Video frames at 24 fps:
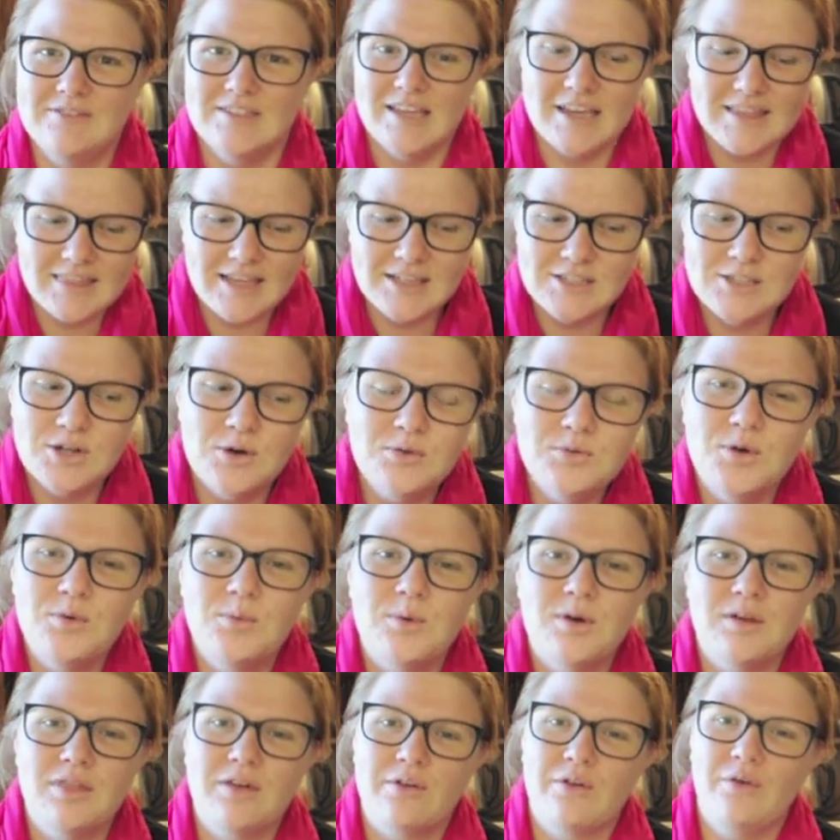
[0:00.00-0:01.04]
Like, they don't know
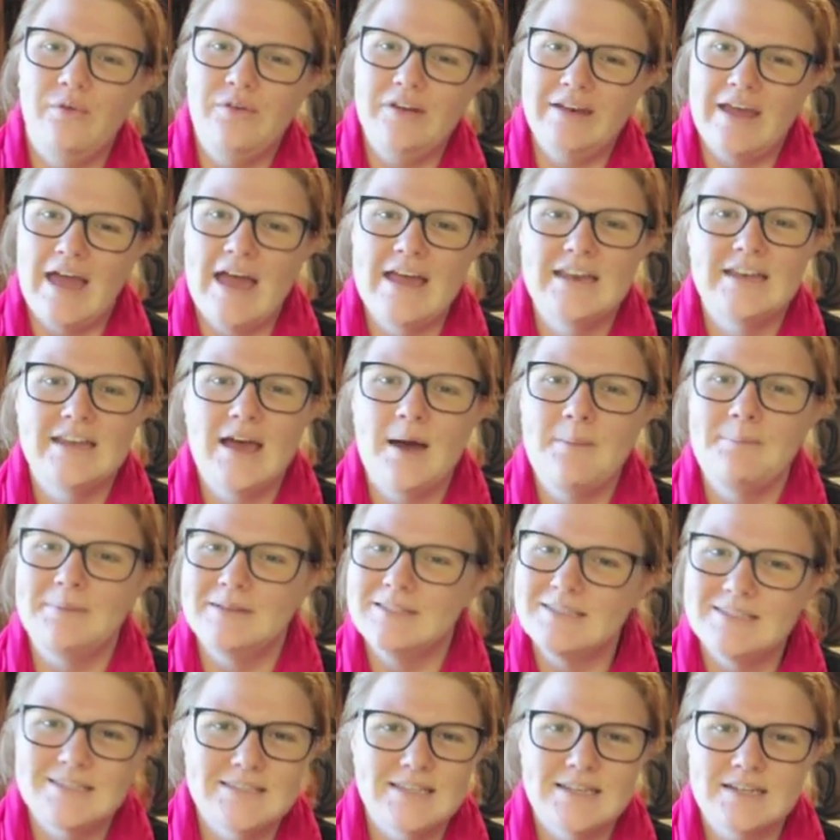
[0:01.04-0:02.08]
where they're going to end up
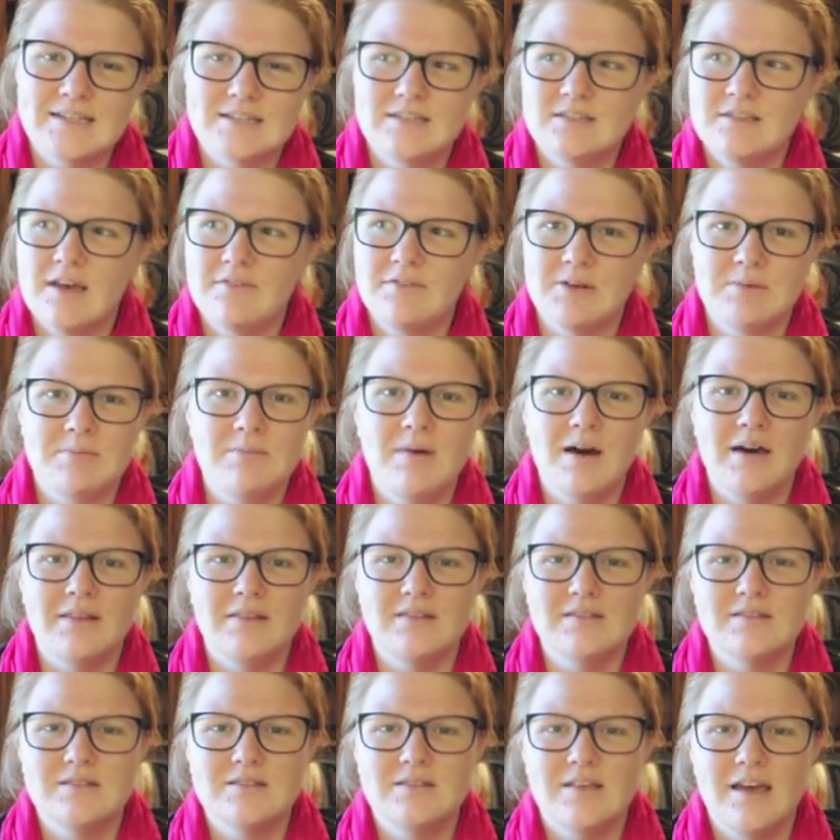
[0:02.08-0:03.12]
in 6-7
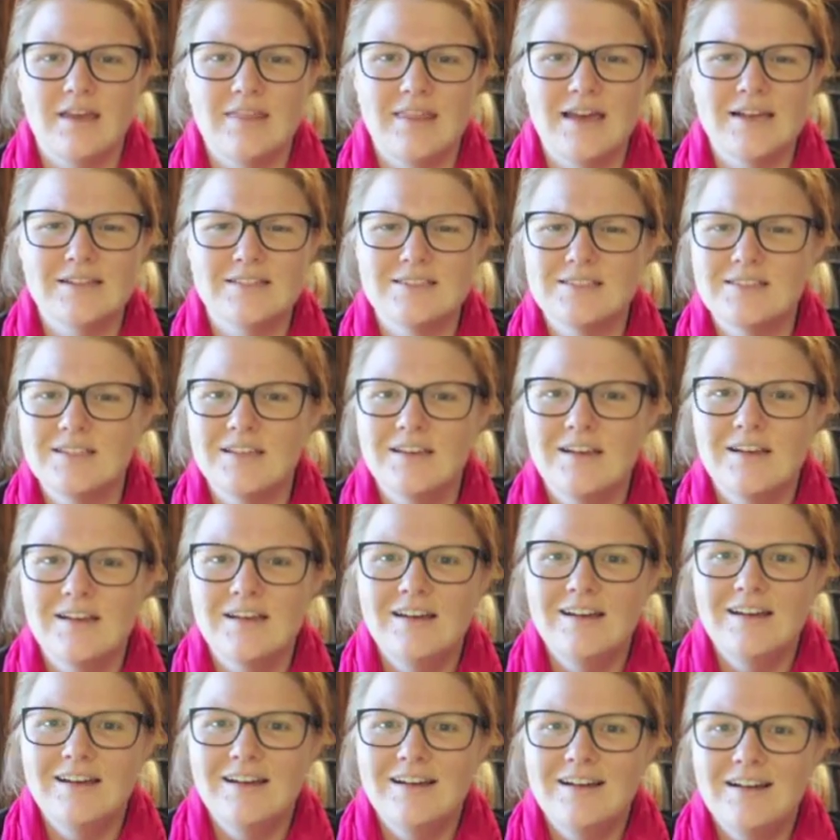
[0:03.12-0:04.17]
months, and that's
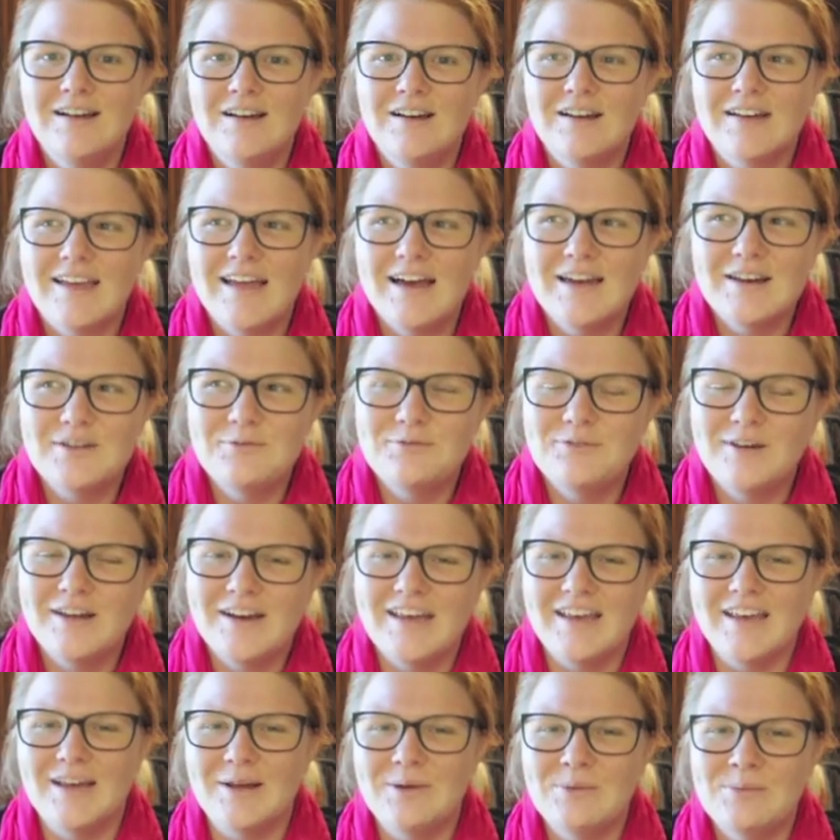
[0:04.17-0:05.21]
kind of
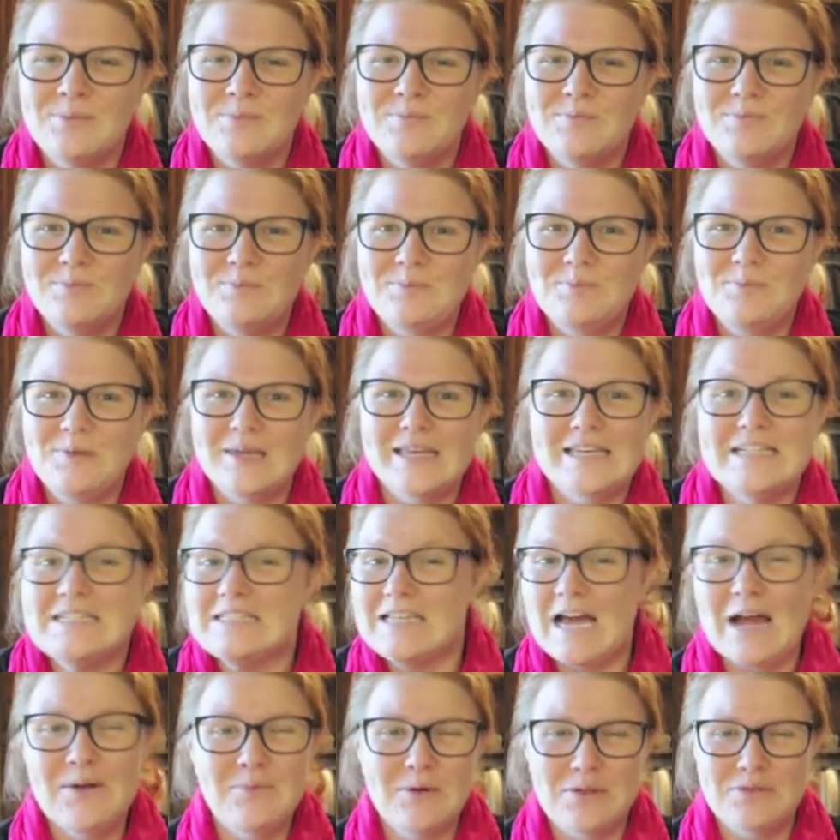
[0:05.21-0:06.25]
funny, because
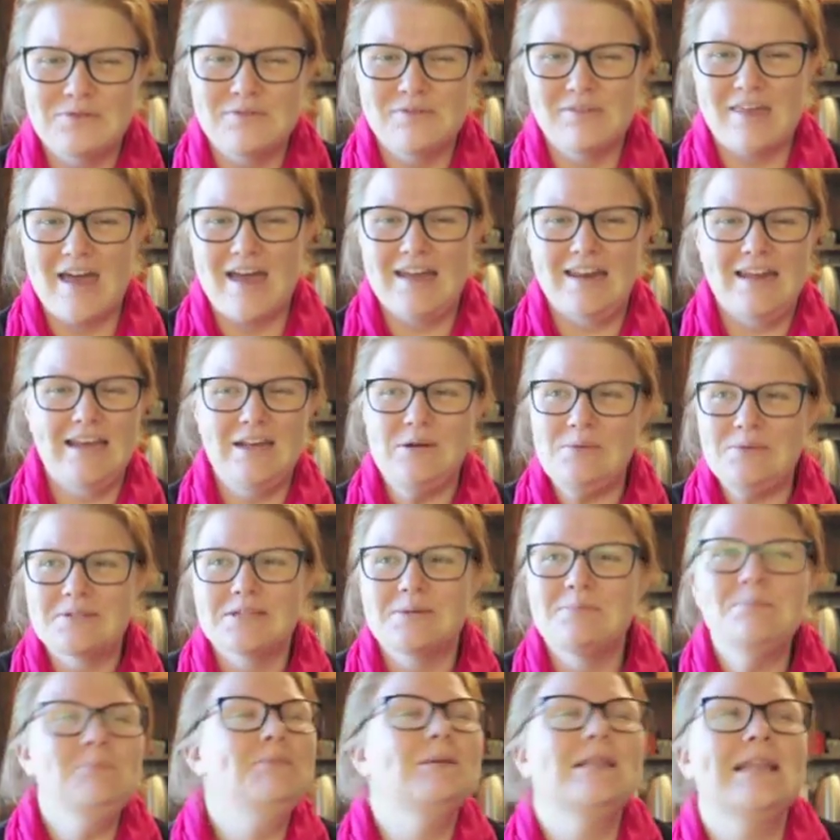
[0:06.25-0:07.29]
I went through that, and it was
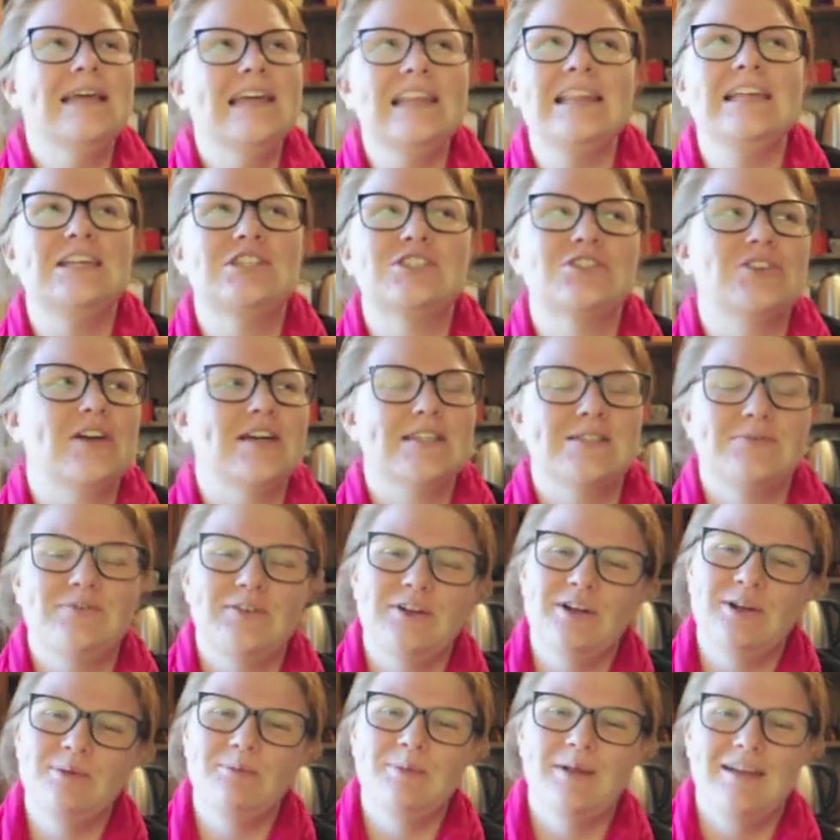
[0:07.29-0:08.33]
completely
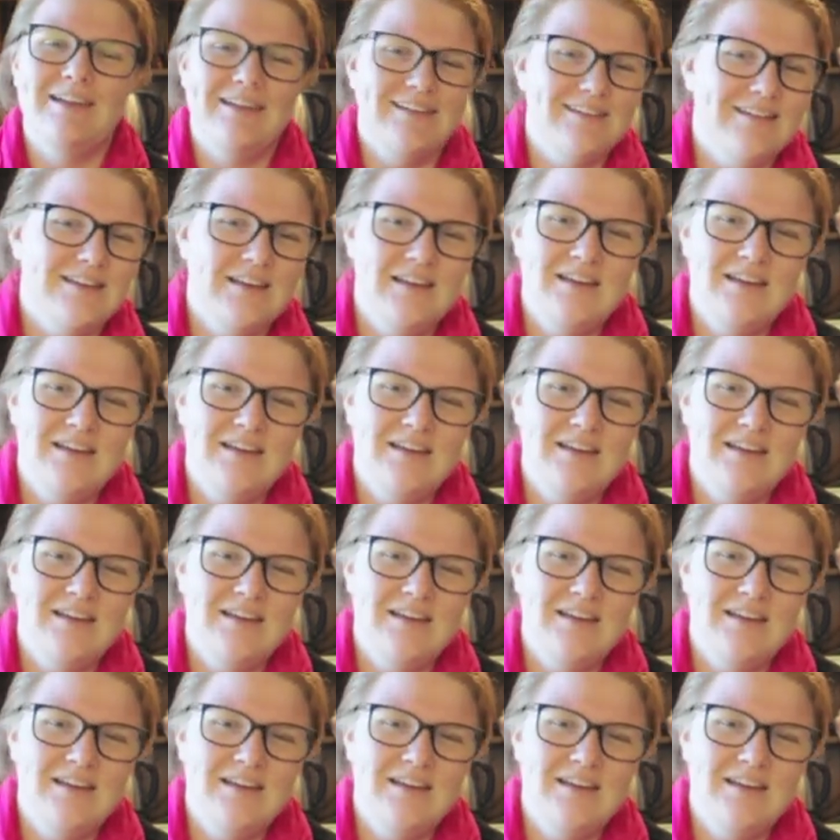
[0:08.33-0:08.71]
stressful, but,